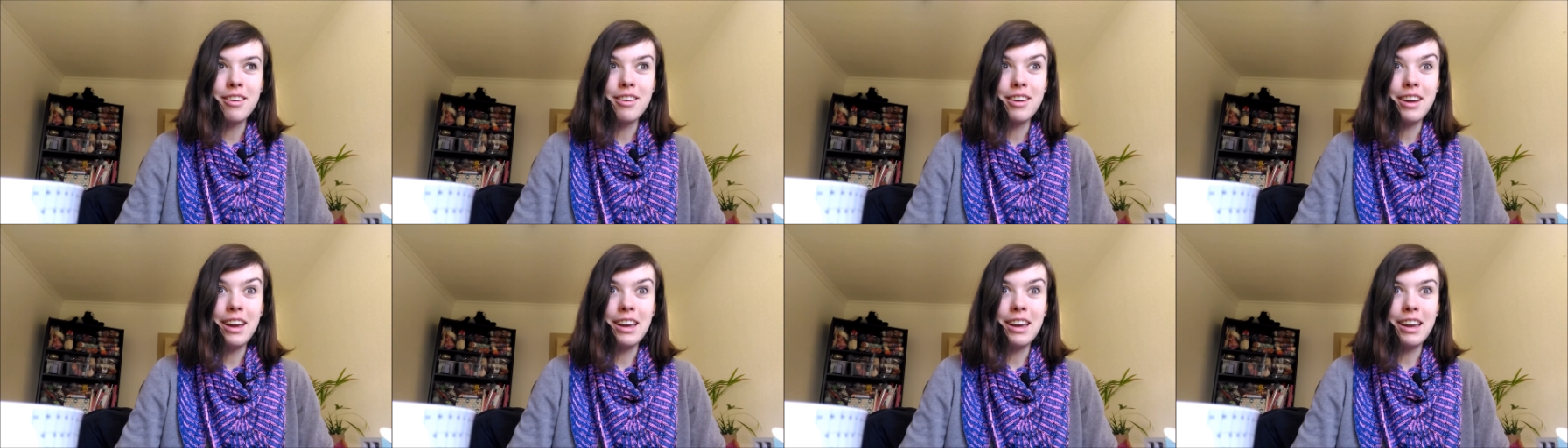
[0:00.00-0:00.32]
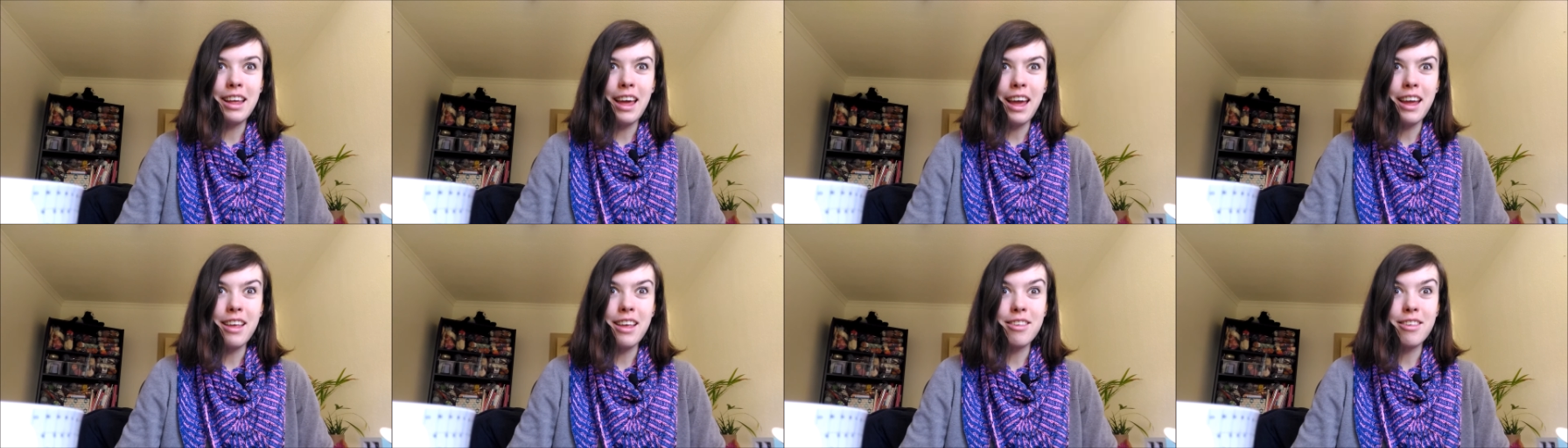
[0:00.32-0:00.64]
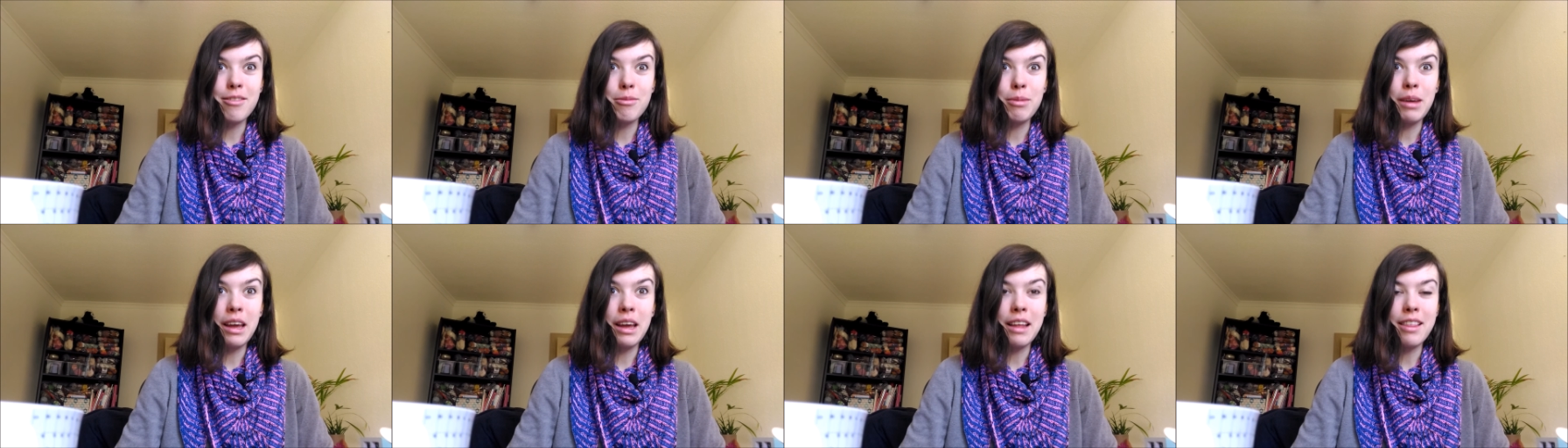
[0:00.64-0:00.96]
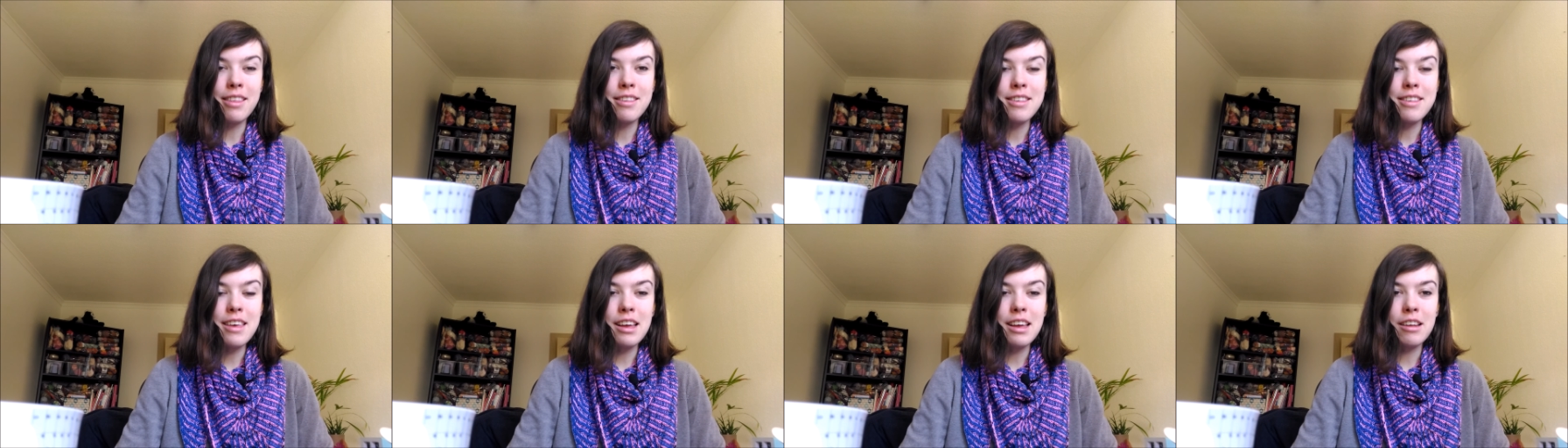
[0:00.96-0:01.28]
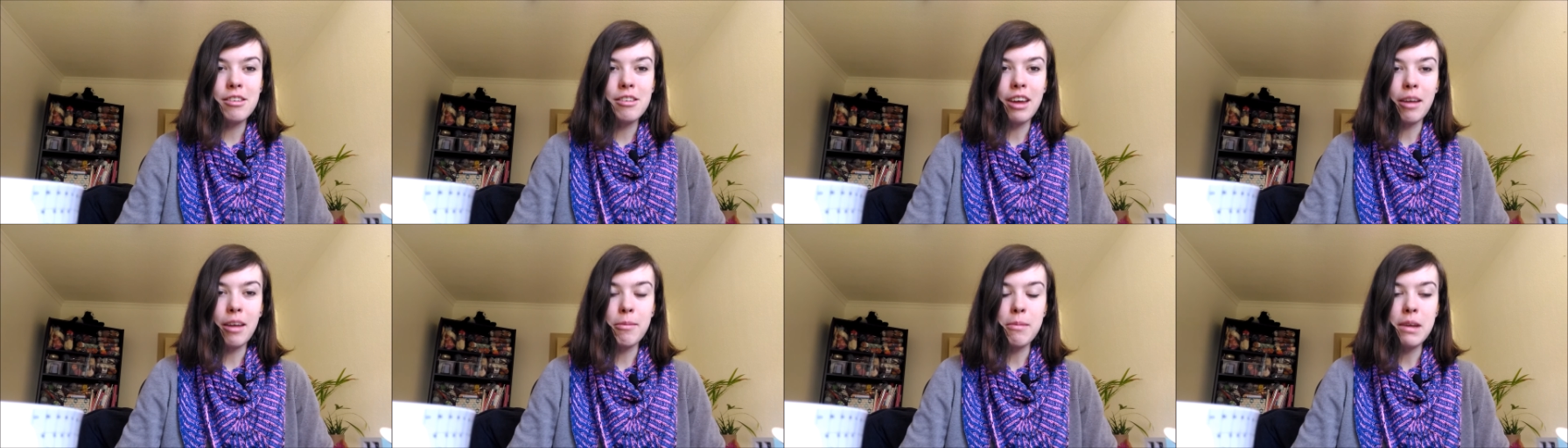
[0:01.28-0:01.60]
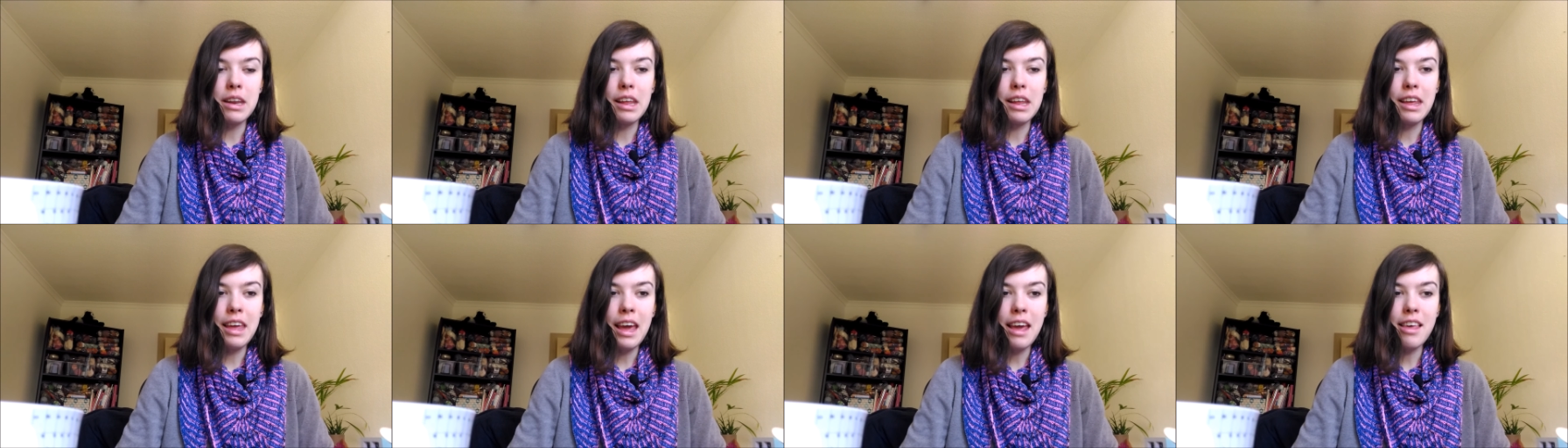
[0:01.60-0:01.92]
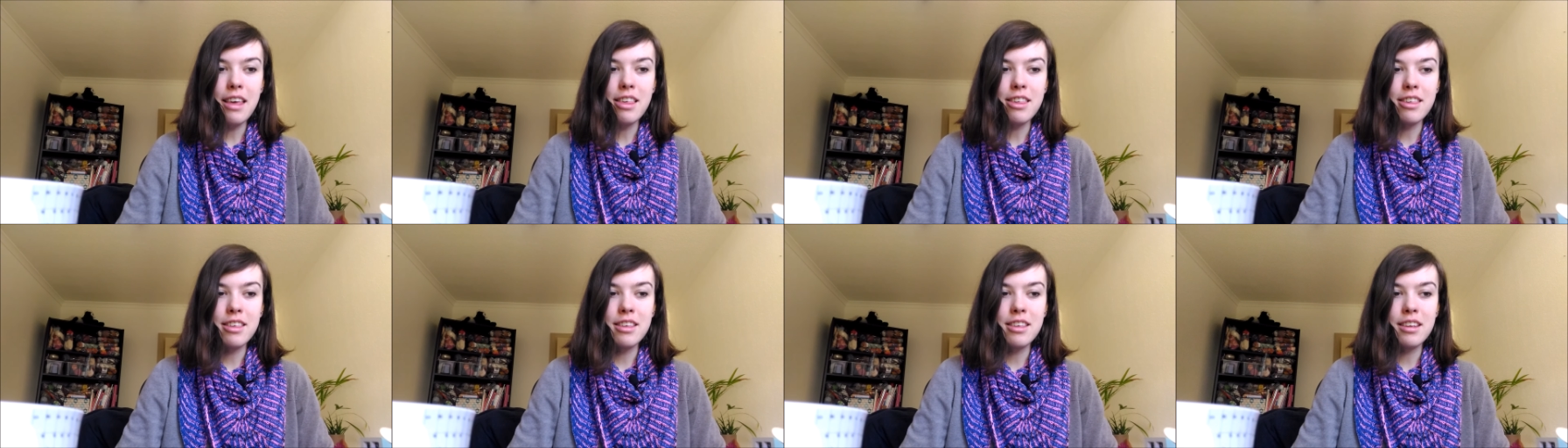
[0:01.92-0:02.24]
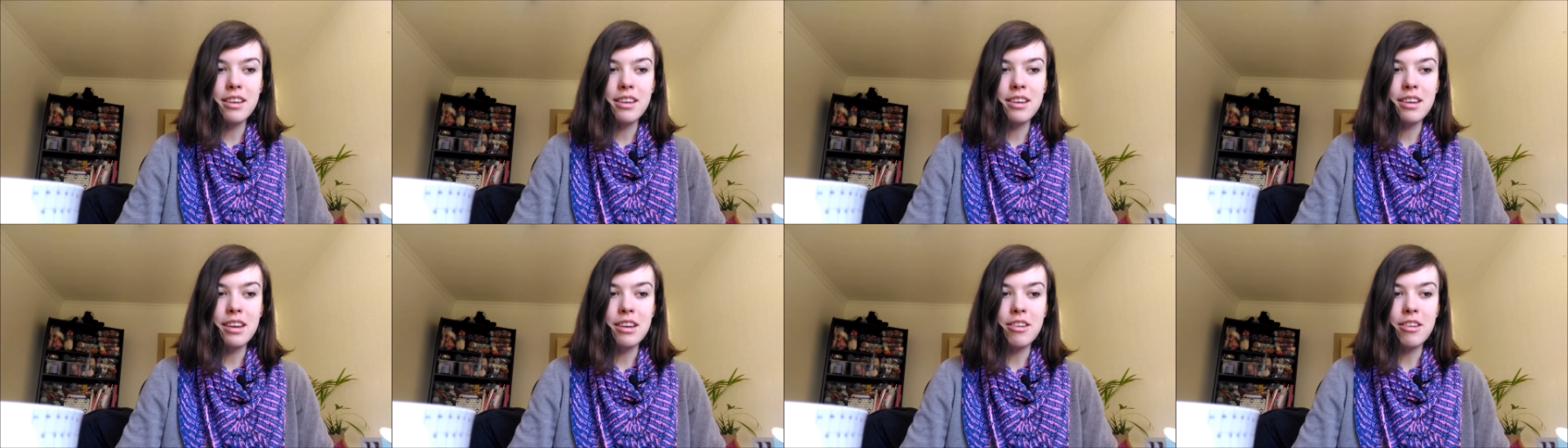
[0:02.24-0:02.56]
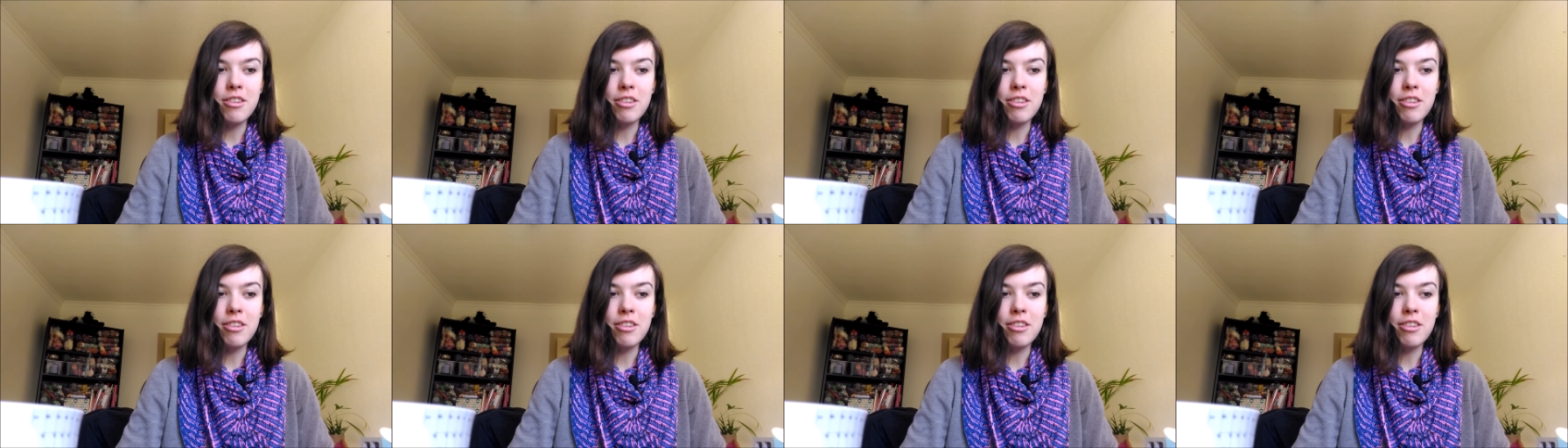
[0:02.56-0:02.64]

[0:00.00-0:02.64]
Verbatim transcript: in case we get sick, to get medication and